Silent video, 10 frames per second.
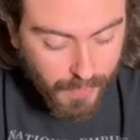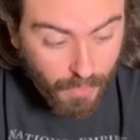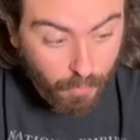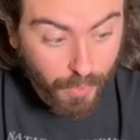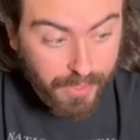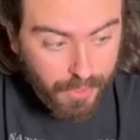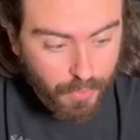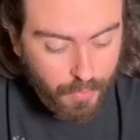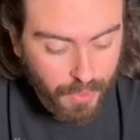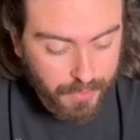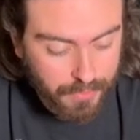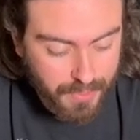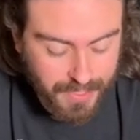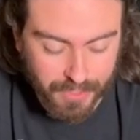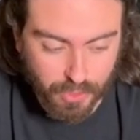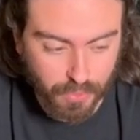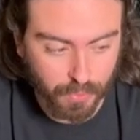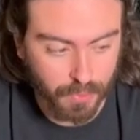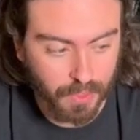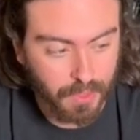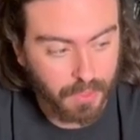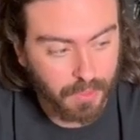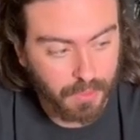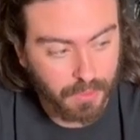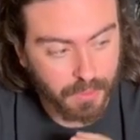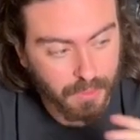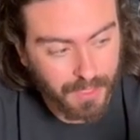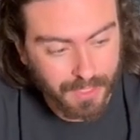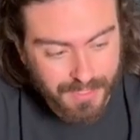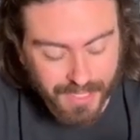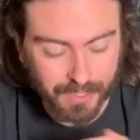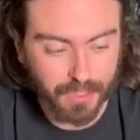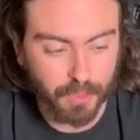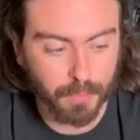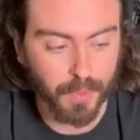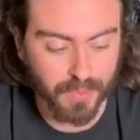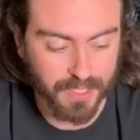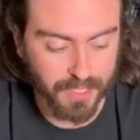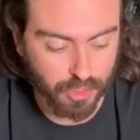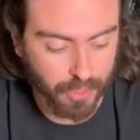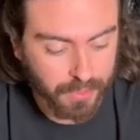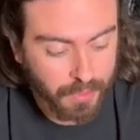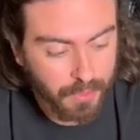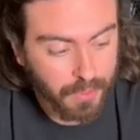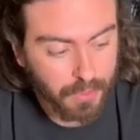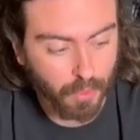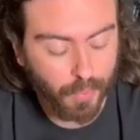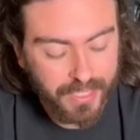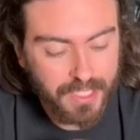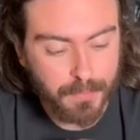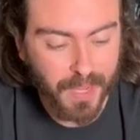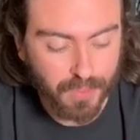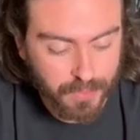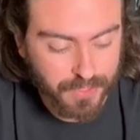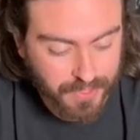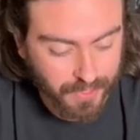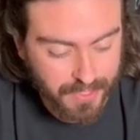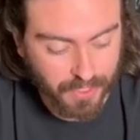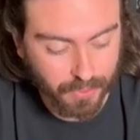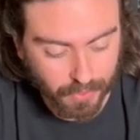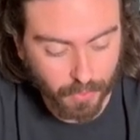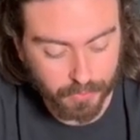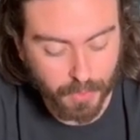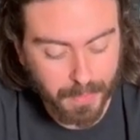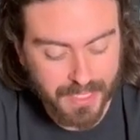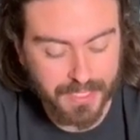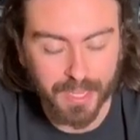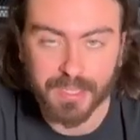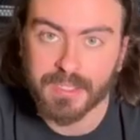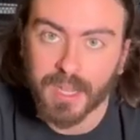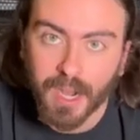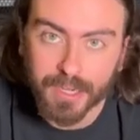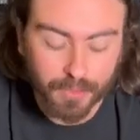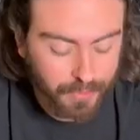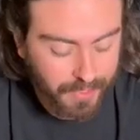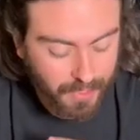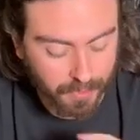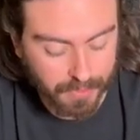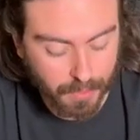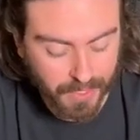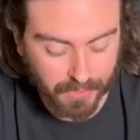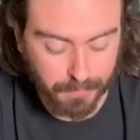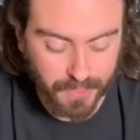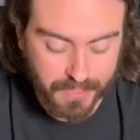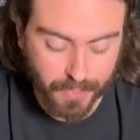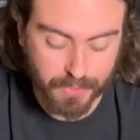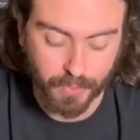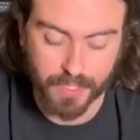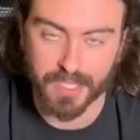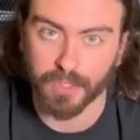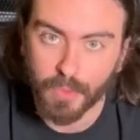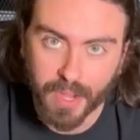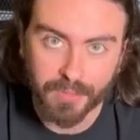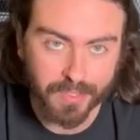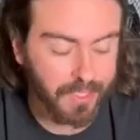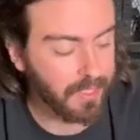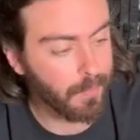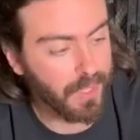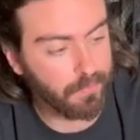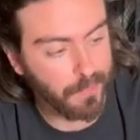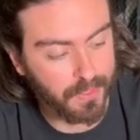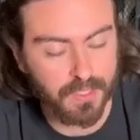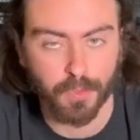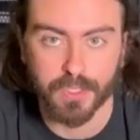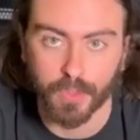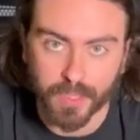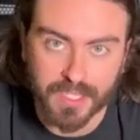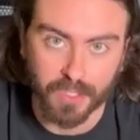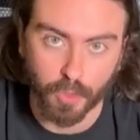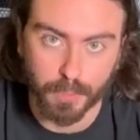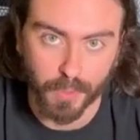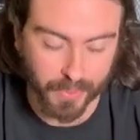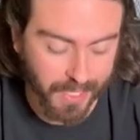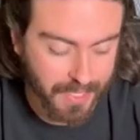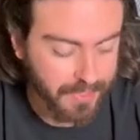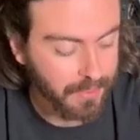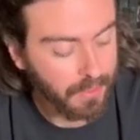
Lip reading: When you decide to attack another opponent's nation, the way these battles is going to go depends entirely on the amount of military tokens that you have and the amount of military tokens that your opponent has.